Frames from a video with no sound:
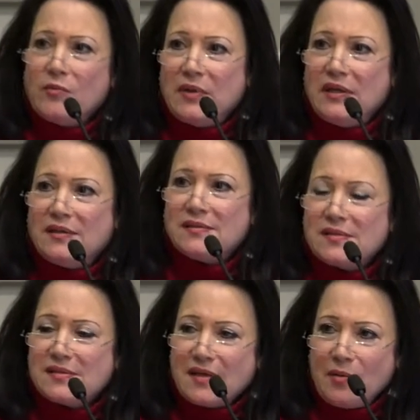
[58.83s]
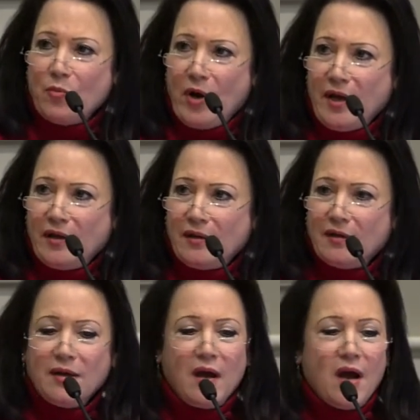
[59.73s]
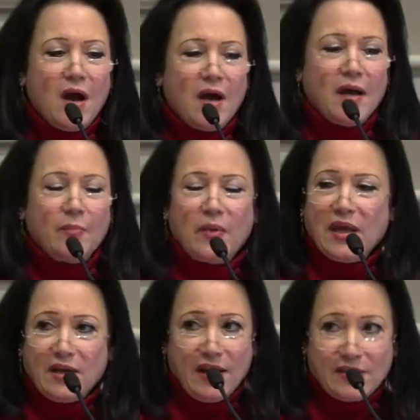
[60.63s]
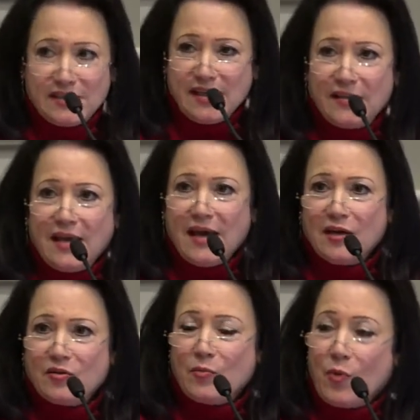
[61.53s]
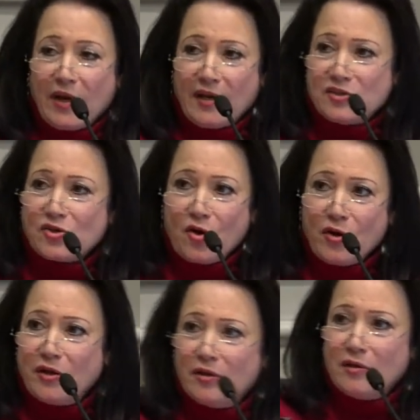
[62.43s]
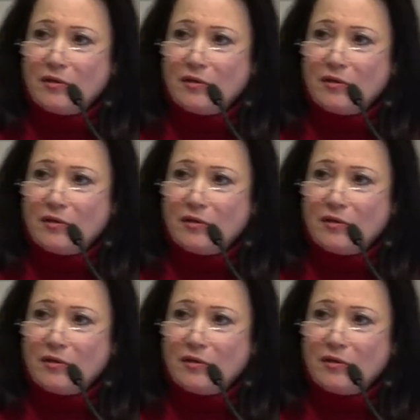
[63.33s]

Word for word: the meetings the same way, um, and had said that when I started